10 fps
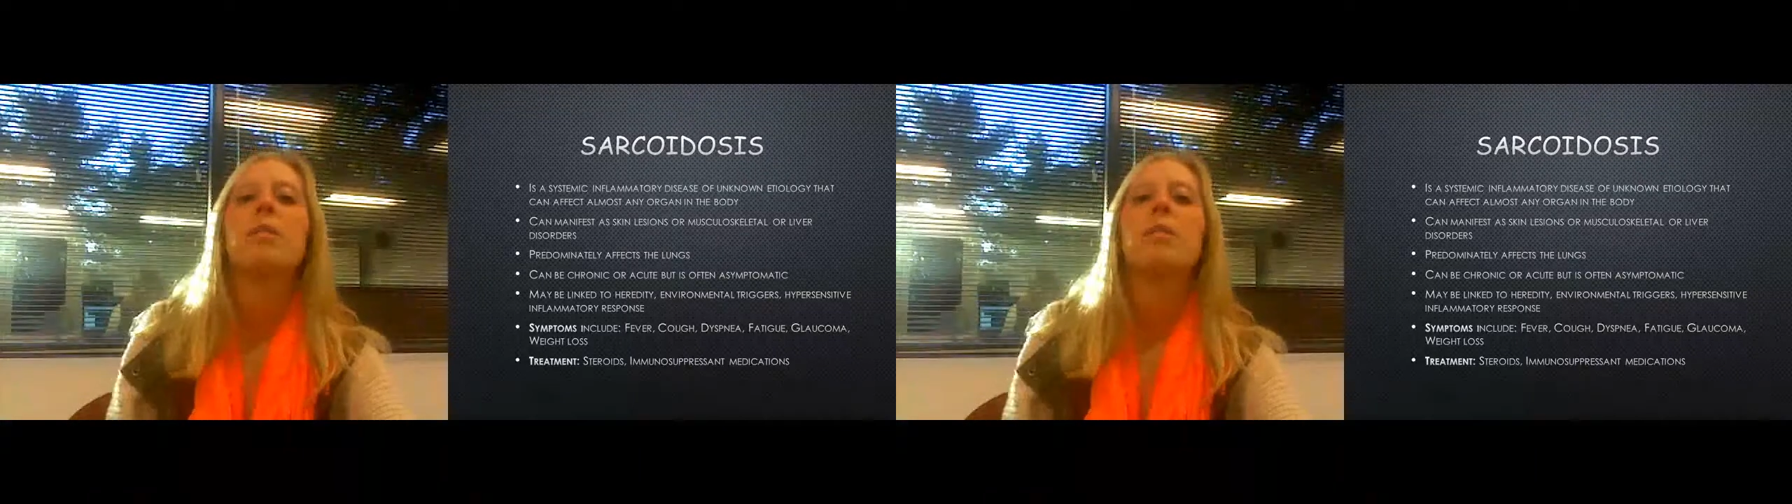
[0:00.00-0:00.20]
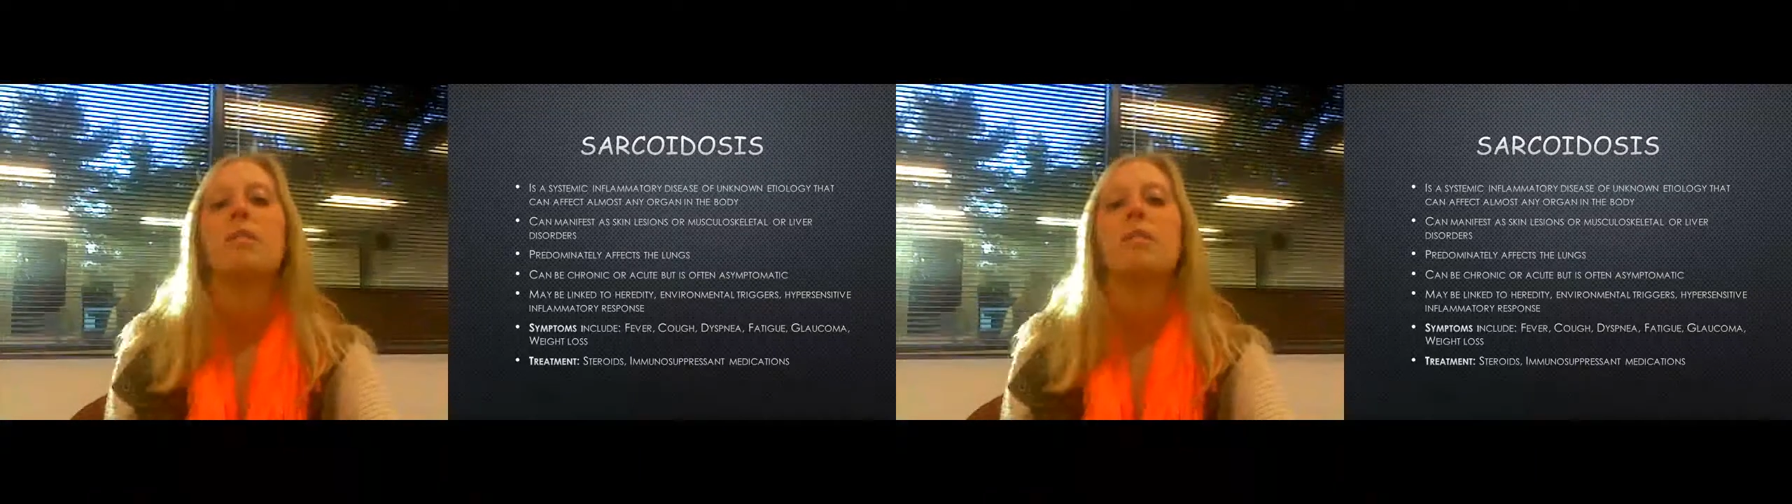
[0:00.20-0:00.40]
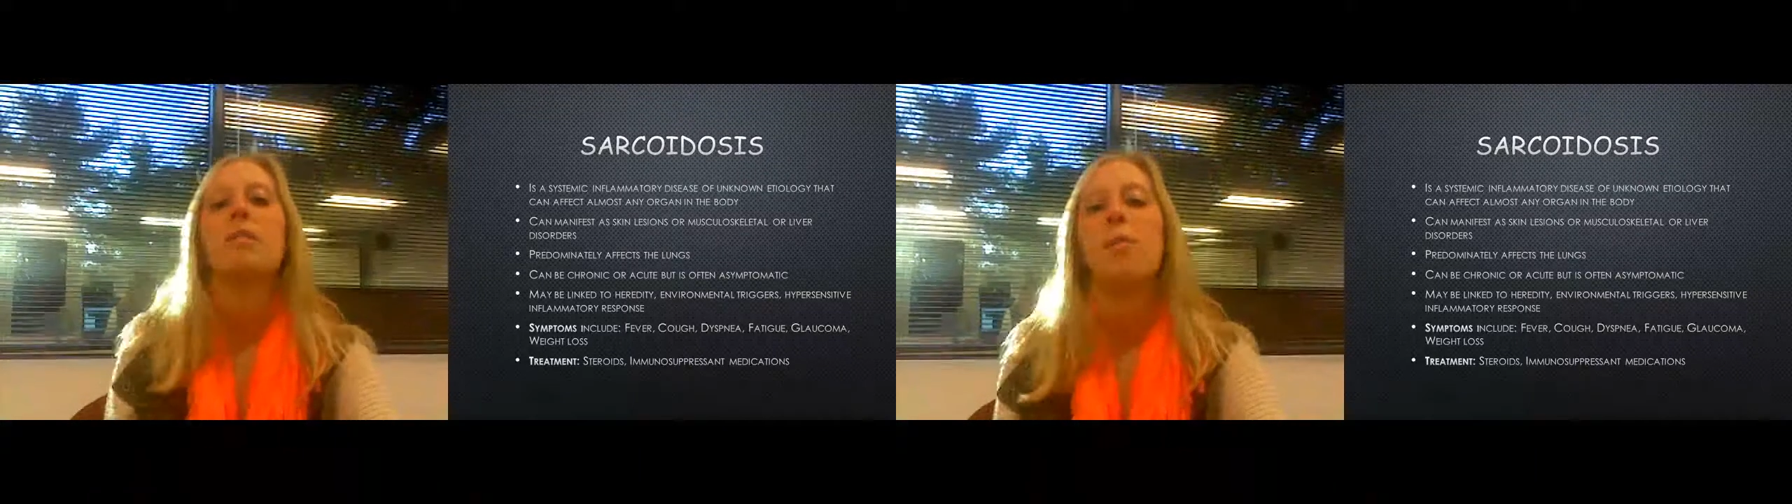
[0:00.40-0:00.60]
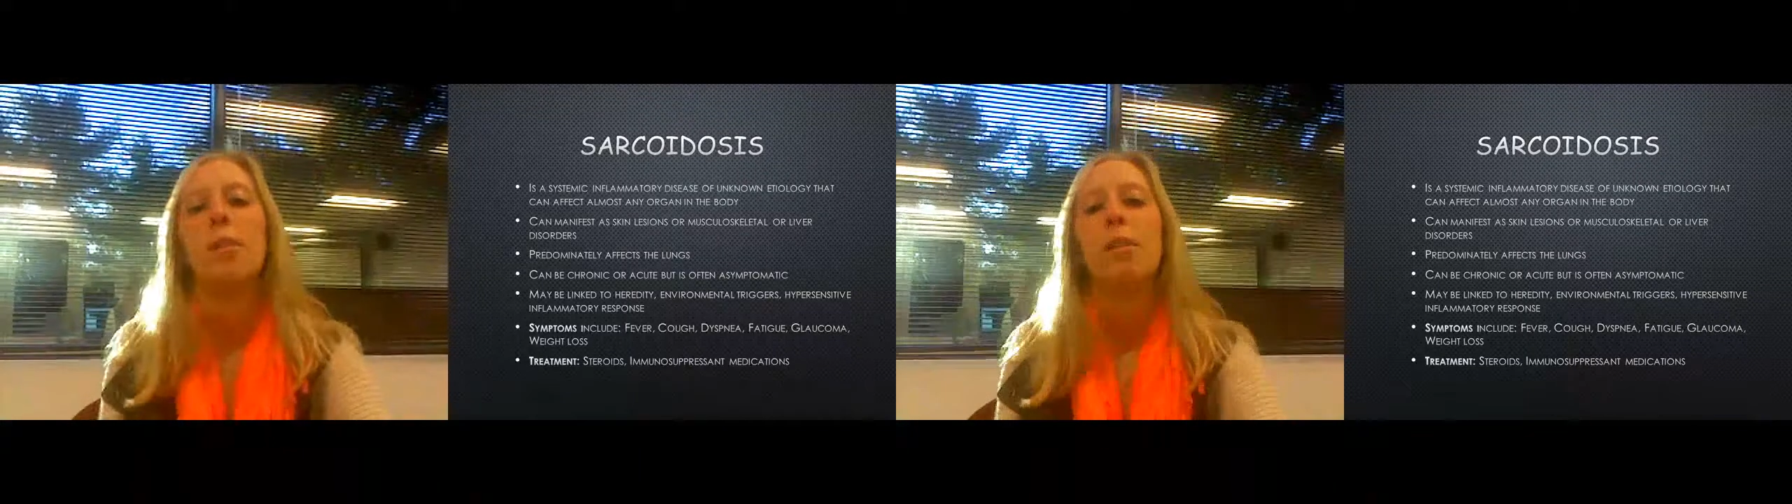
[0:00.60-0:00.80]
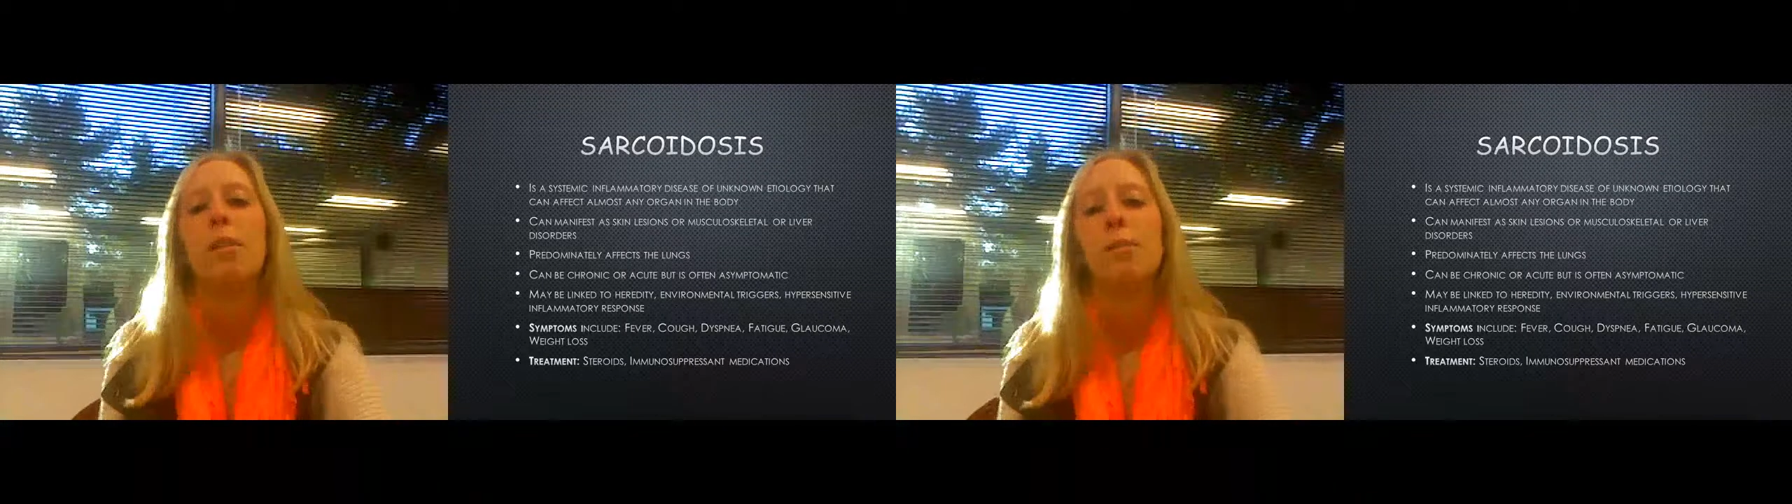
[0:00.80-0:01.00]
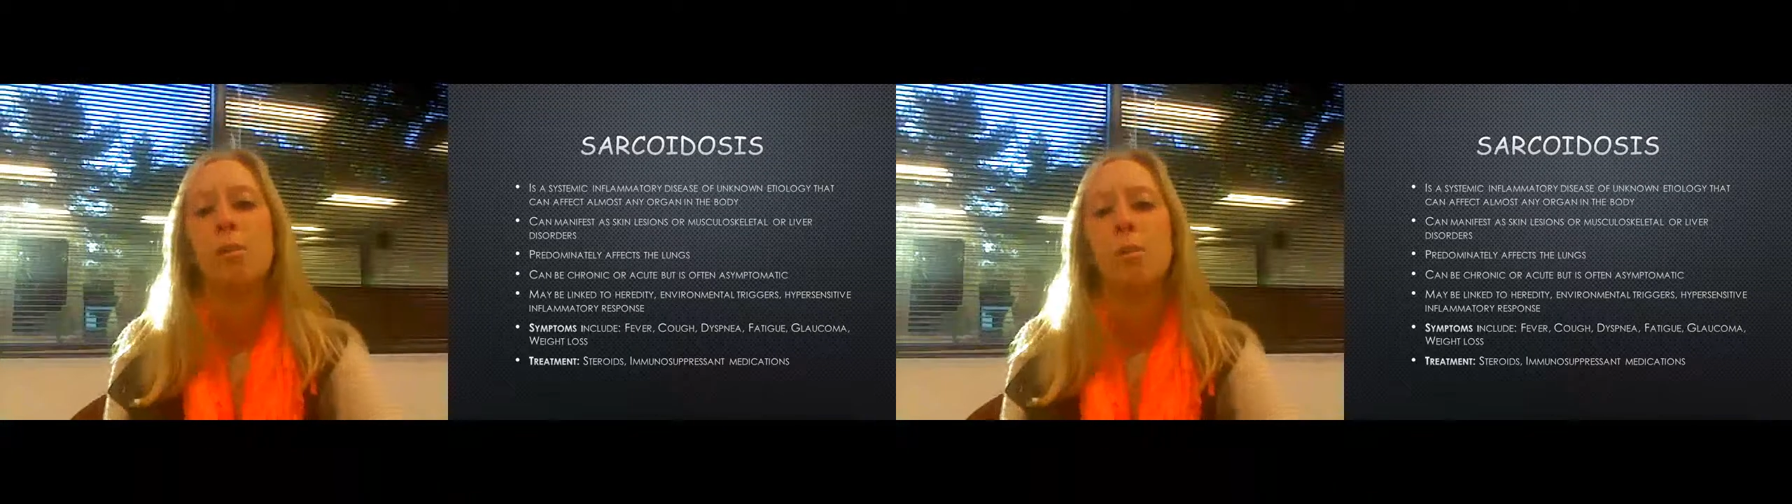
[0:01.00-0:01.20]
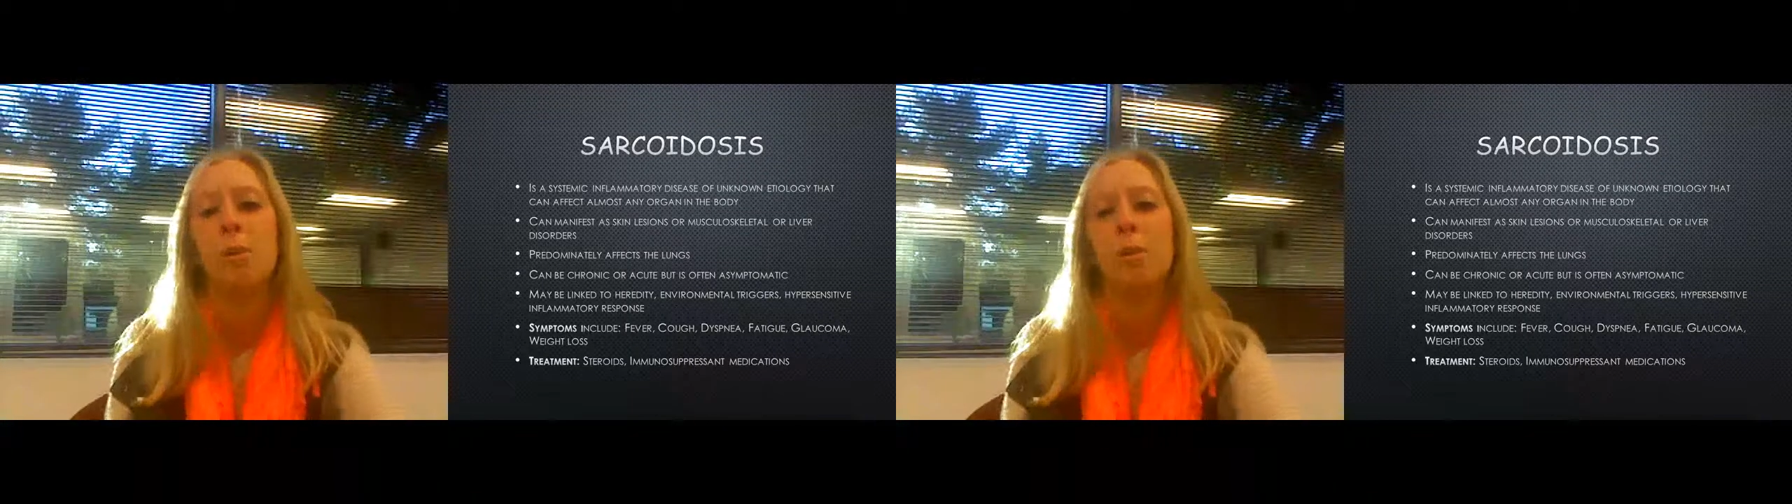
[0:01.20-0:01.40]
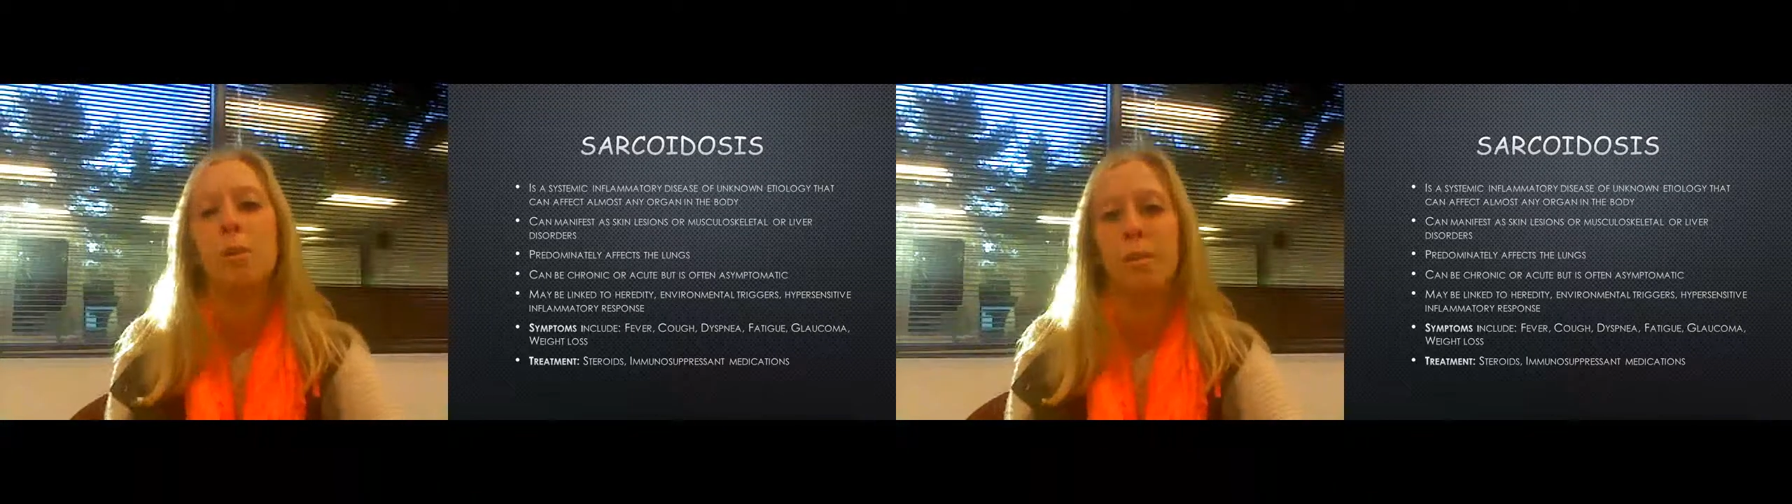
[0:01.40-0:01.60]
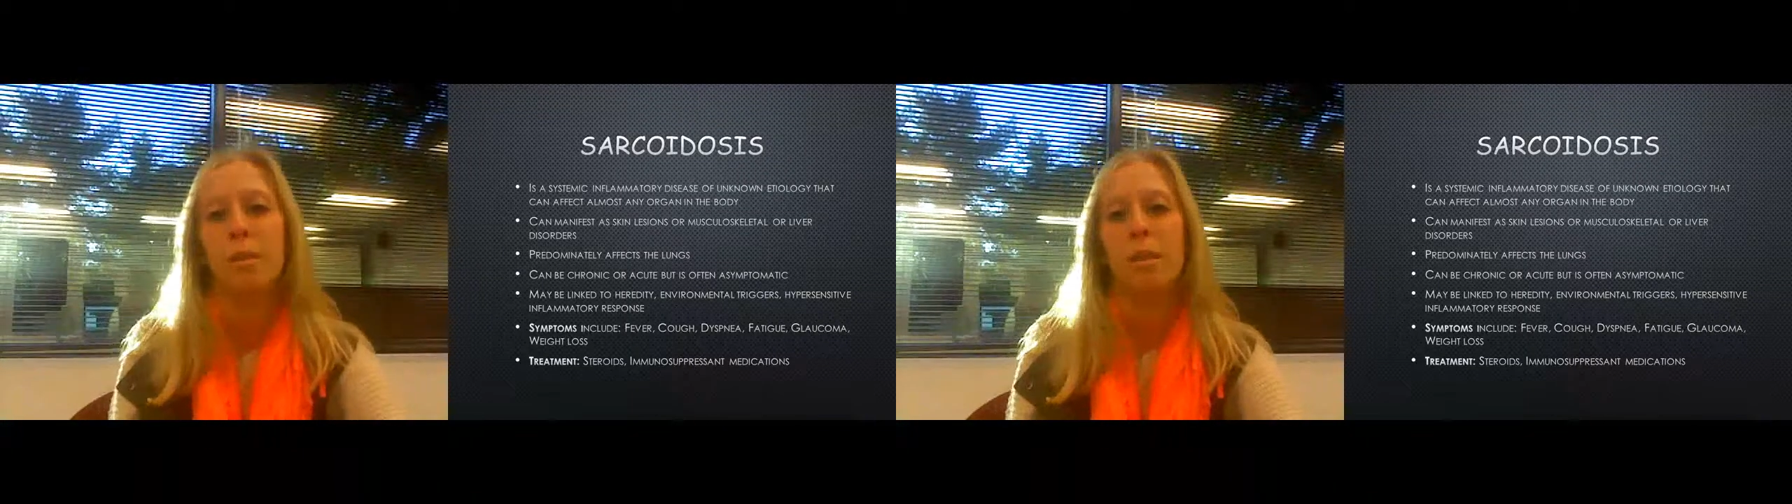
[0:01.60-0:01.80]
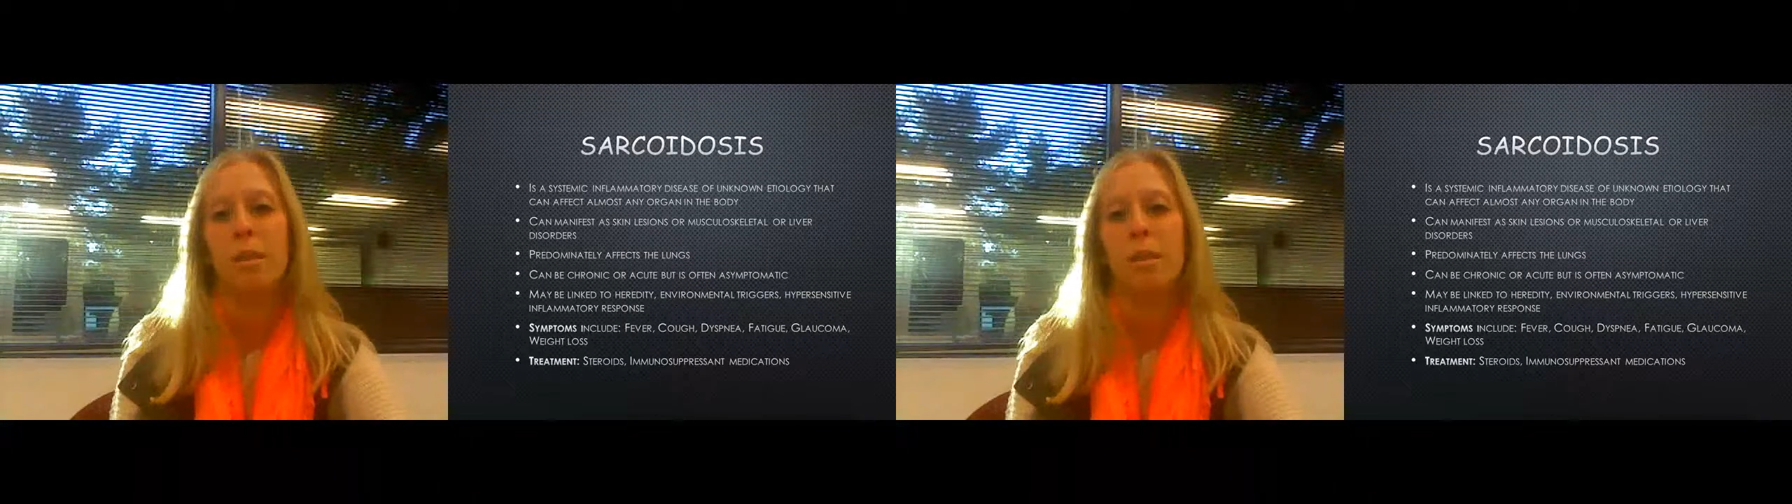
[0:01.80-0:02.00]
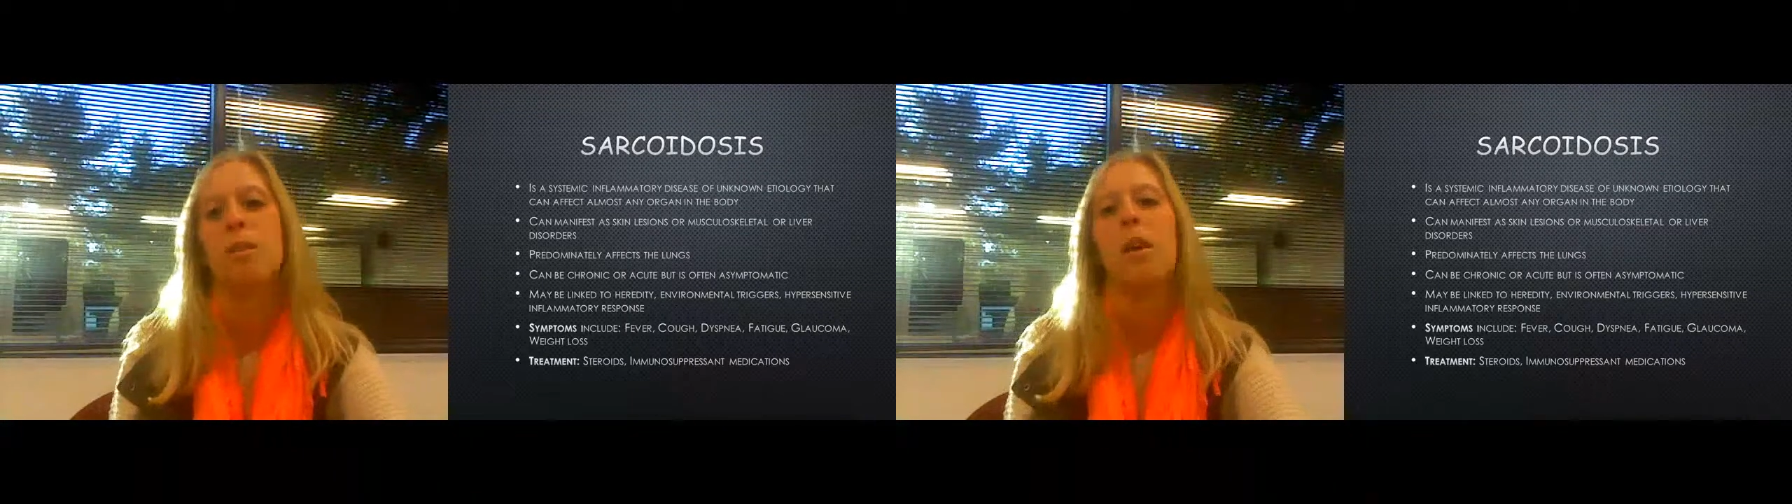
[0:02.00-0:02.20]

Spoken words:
systemic inflammatory disease